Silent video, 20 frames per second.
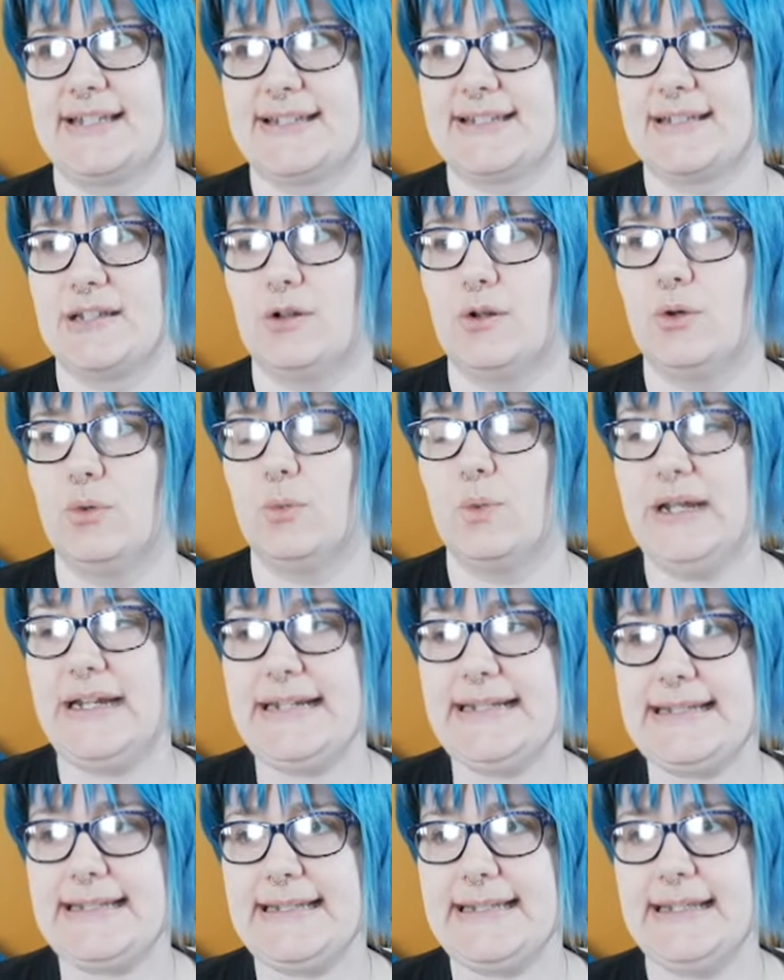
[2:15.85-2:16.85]
So we
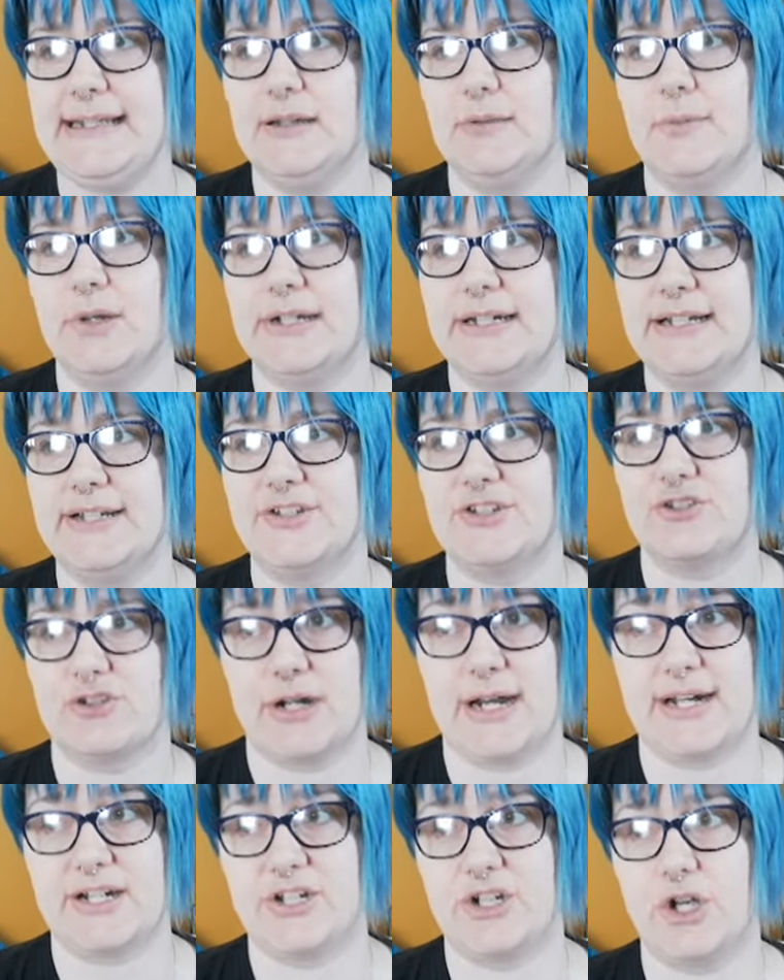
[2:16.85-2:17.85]
see him on his
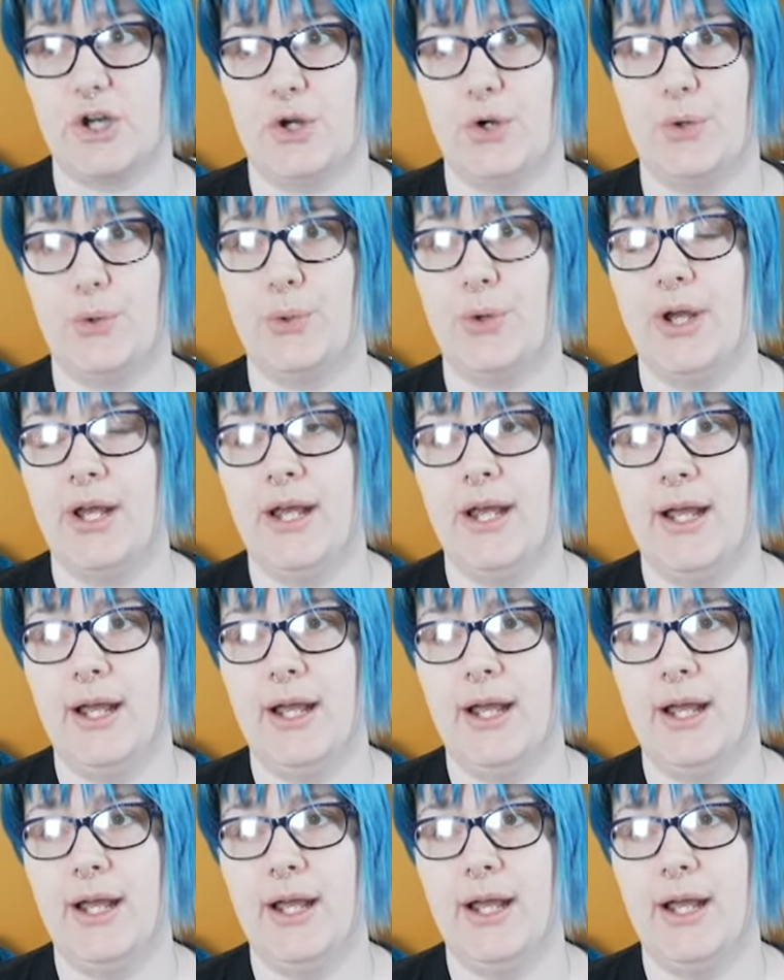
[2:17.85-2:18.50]
trek to go